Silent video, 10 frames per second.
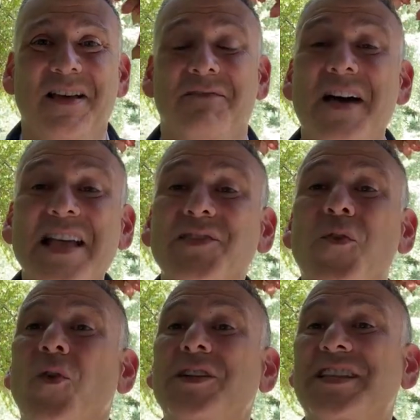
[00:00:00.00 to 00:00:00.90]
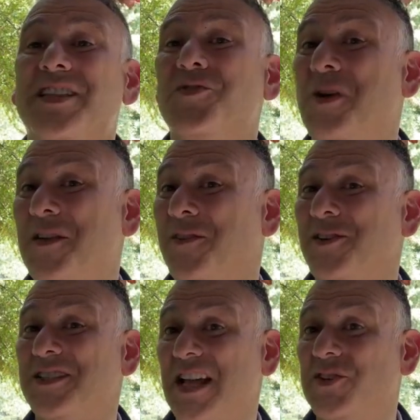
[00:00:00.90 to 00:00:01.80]
Fast forward to the 21st
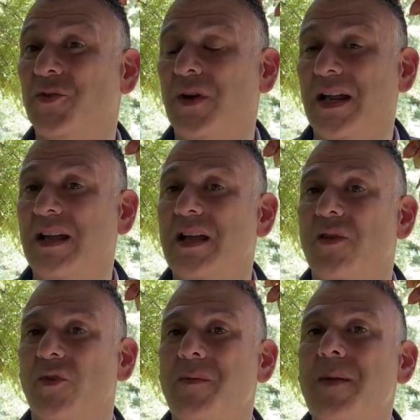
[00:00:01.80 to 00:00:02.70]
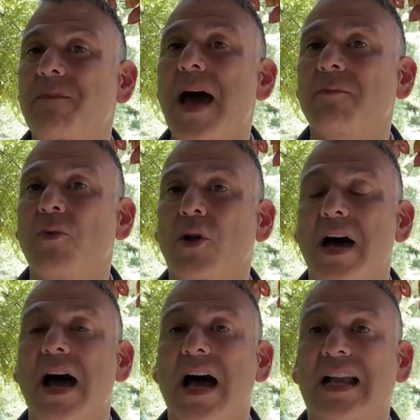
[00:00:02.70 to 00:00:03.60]
century, we meet Pat
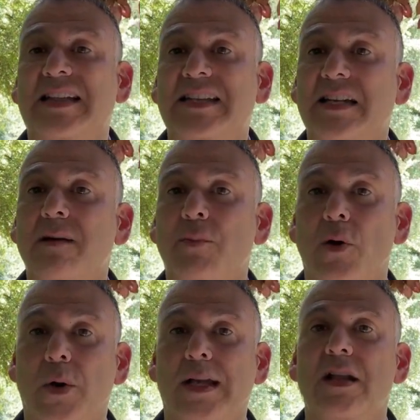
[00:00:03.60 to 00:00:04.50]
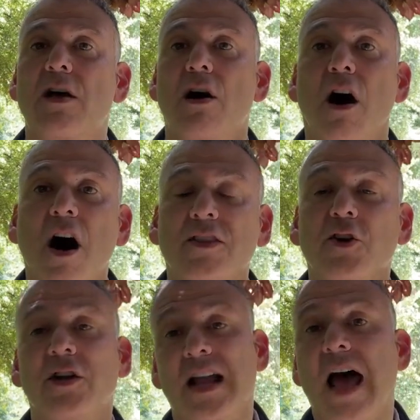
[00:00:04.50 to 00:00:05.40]
Mora, a Latina poet,
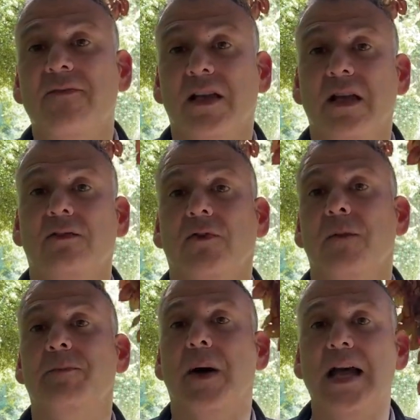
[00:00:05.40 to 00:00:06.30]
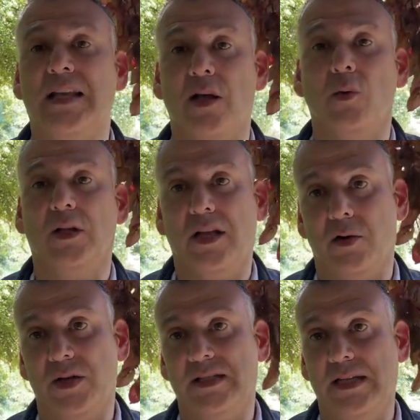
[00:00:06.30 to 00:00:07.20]
author, and advocate for bilingual
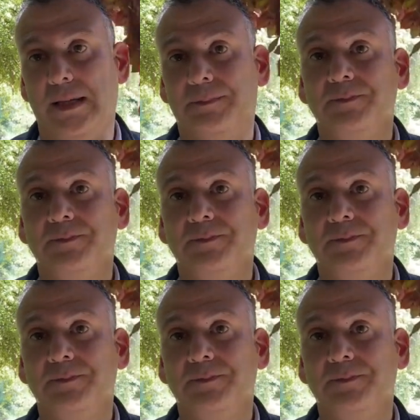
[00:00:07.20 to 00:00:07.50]
literacy.